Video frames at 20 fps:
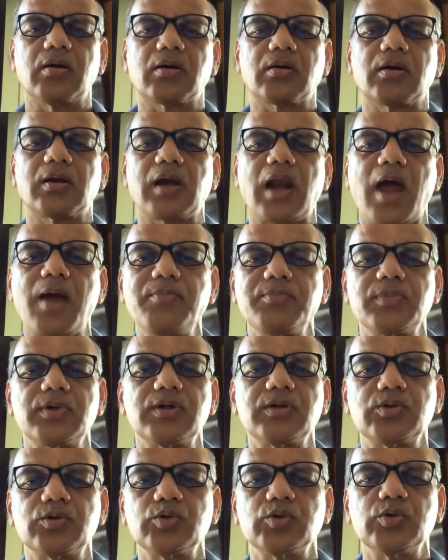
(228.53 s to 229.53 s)
clamped
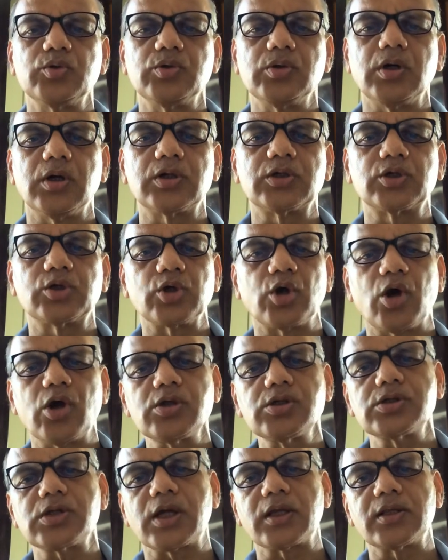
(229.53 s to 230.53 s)
into a
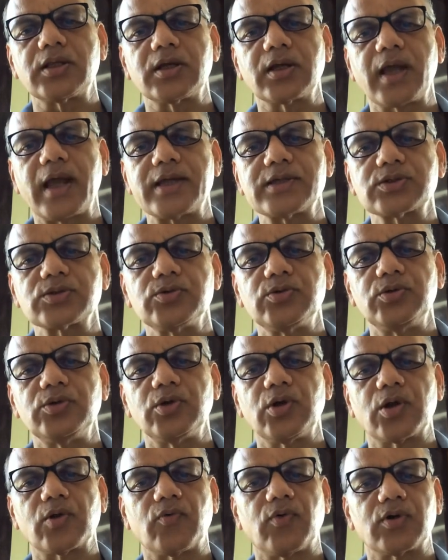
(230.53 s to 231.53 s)
torch, either gas cooled
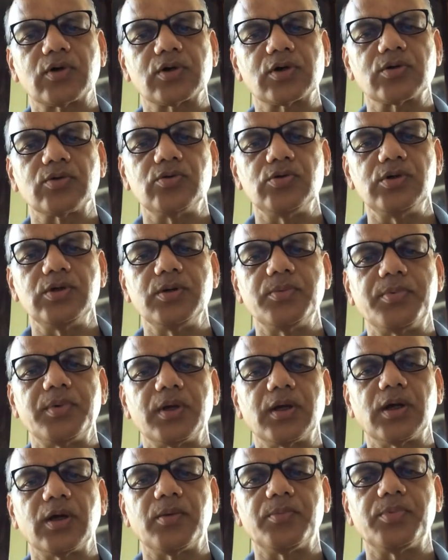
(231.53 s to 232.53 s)
or water cooled,
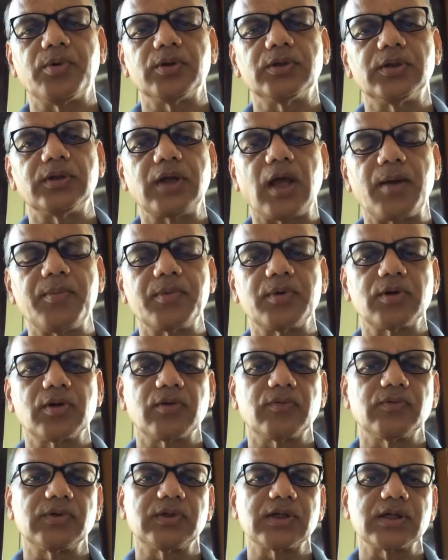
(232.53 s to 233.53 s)
depending upon the diameter
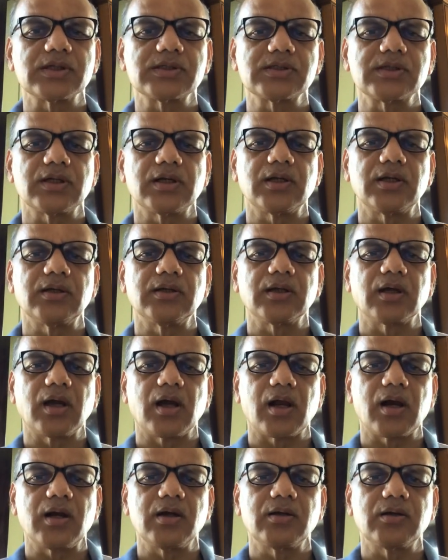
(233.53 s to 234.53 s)
of the tungsten and the
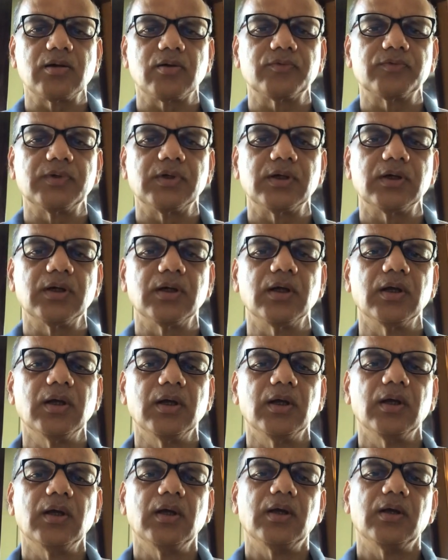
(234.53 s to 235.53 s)
current of the
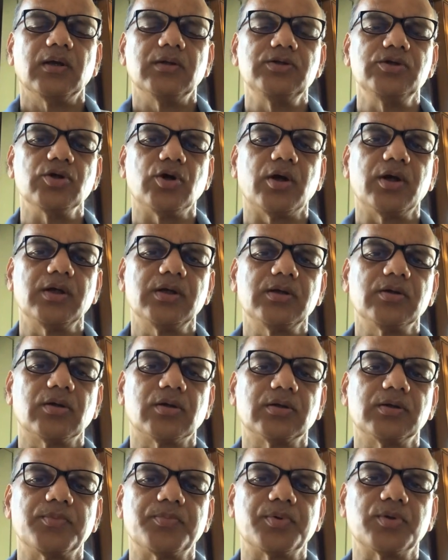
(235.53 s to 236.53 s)
joint or
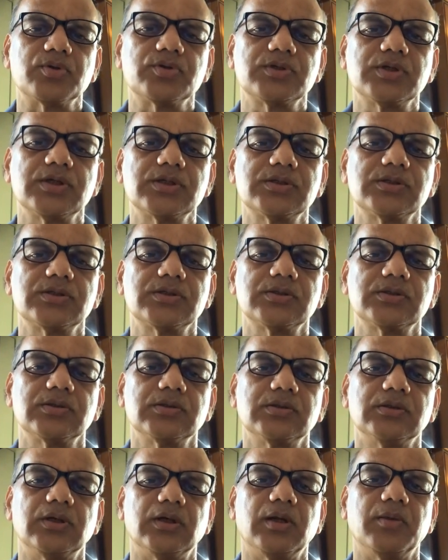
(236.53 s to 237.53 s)
the process,
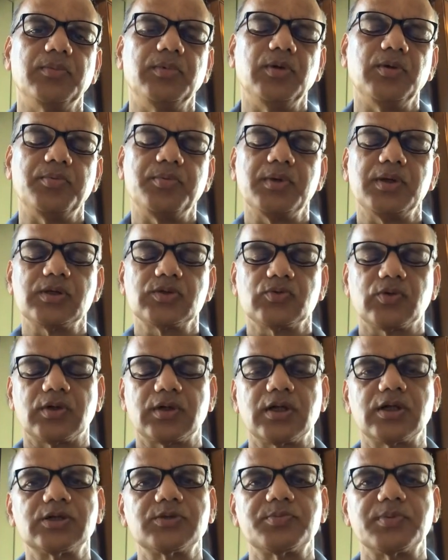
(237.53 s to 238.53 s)
the WPS what
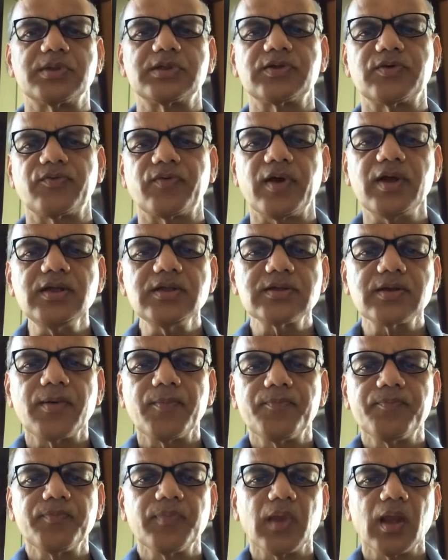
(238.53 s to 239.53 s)
it specifies.
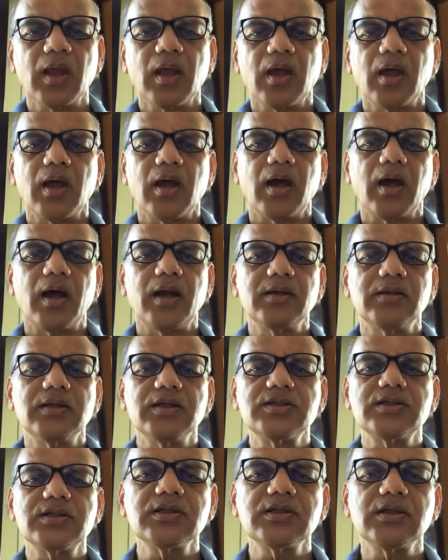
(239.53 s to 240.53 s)
And
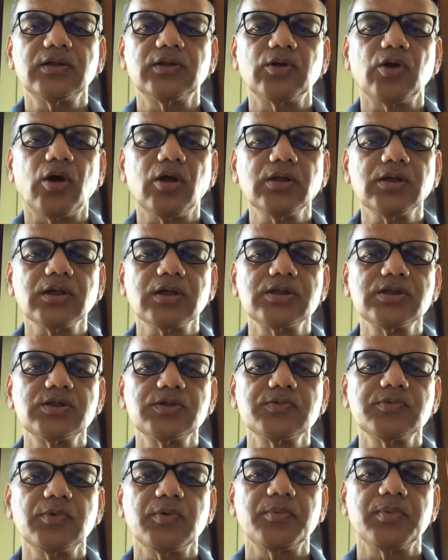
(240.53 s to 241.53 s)
this
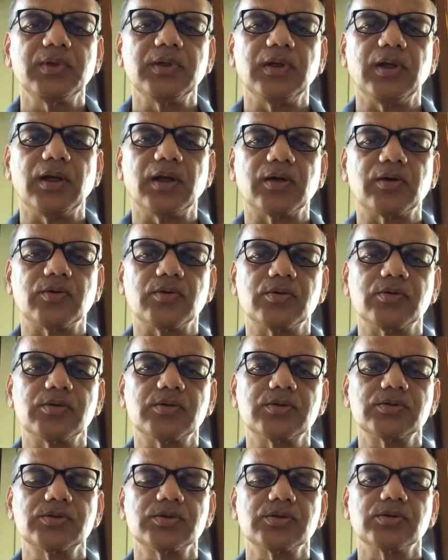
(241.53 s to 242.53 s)
non-consumable electrode.
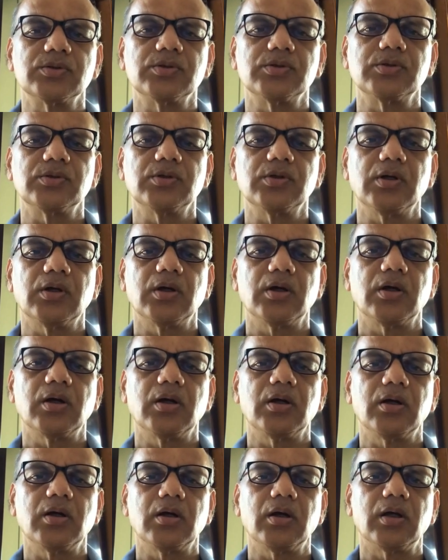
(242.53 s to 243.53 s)
So
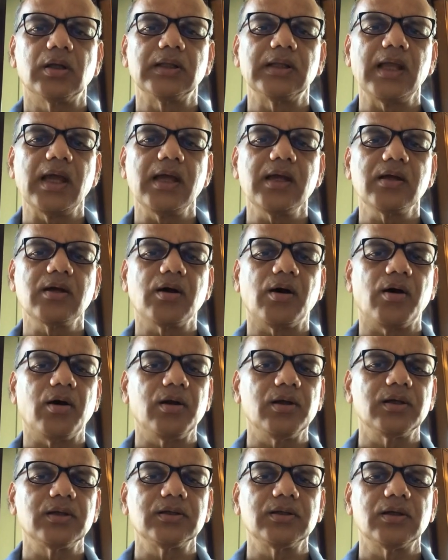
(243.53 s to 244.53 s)
unlike
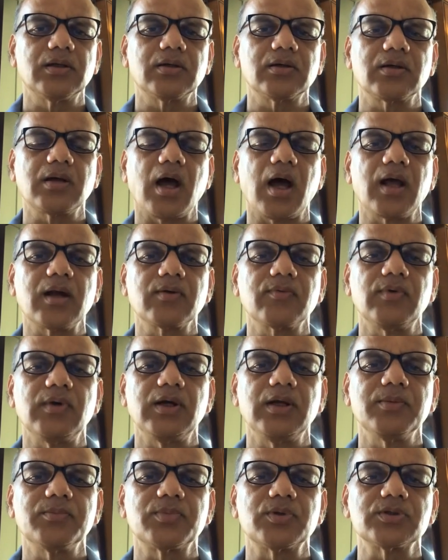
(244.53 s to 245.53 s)
all other arc
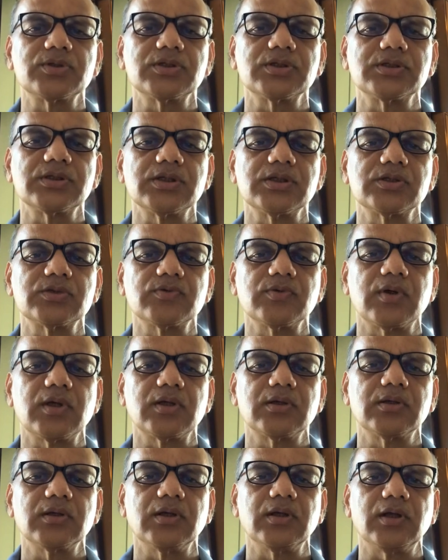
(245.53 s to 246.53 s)
welding processes where
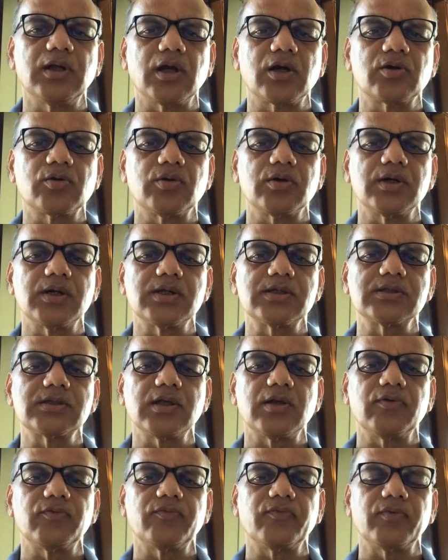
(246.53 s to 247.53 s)
the electrode
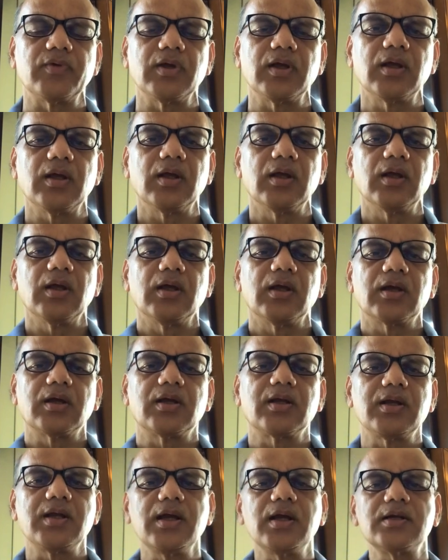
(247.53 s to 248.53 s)
itself
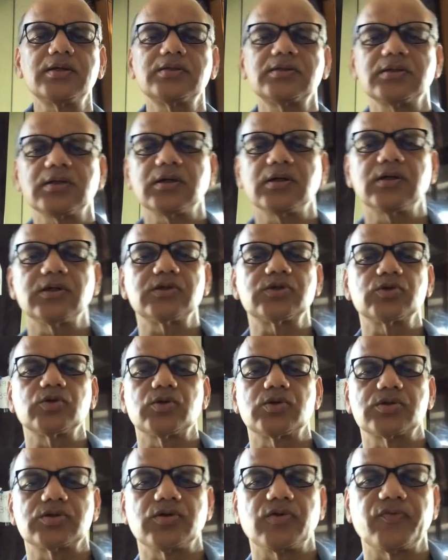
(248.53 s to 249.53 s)
creates a
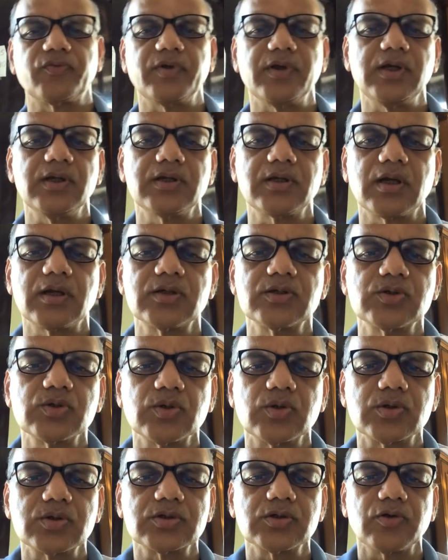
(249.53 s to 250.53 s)
source of heat and
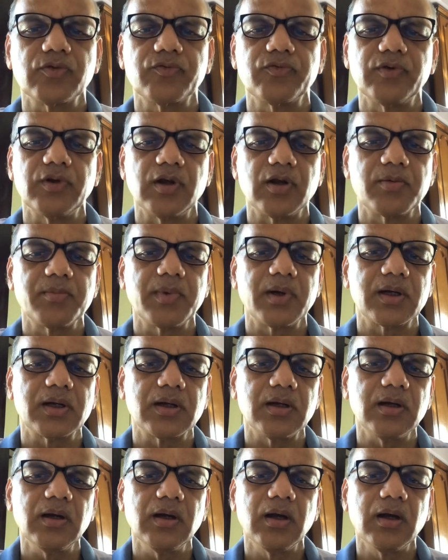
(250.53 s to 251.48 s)
source of filler metal,